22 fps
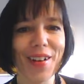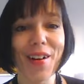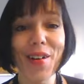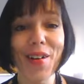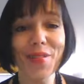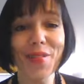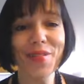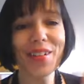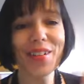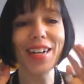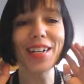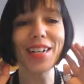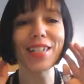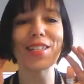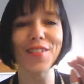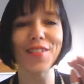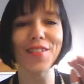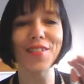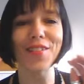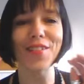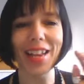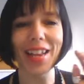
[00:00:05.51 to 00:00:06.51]
Oh my gosh, the
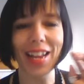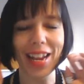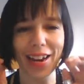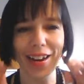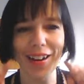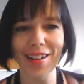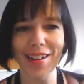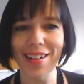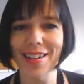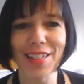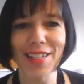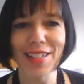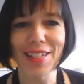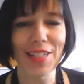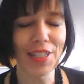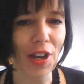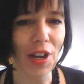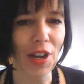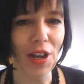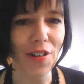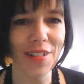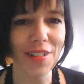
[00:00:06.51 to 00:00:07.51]
short hair,
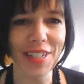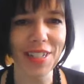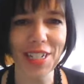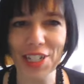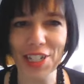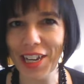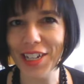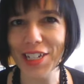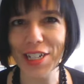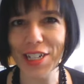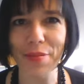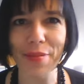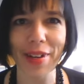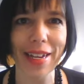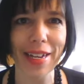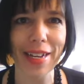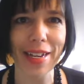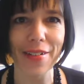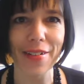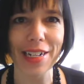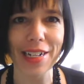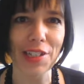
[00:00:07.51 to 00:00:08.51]
totally changing my
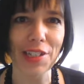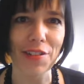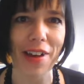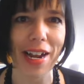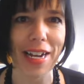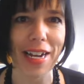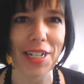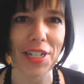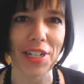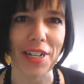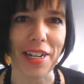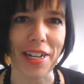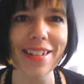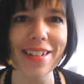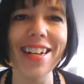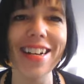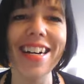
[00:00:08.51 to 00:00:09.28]
earring strategy.